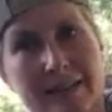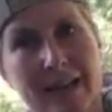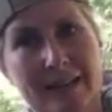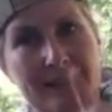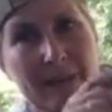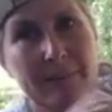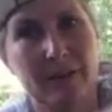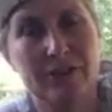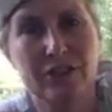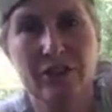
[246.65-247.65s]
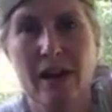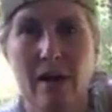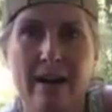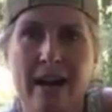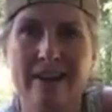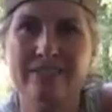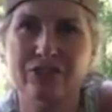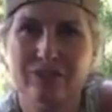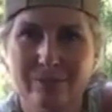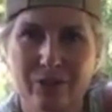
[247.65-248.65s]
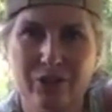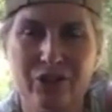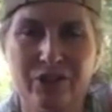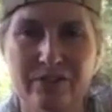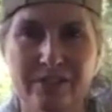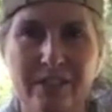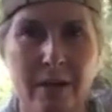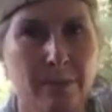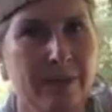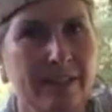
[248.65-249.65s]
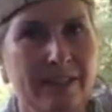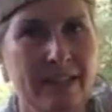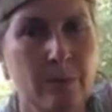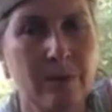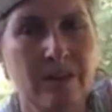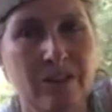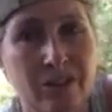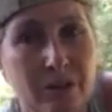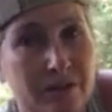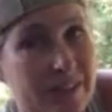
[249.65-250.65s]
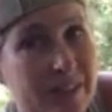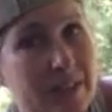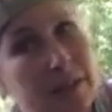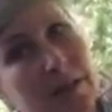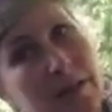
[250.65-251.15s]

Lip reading: Next up, I'll show you how I have to trim their hooves, because keeping their hooves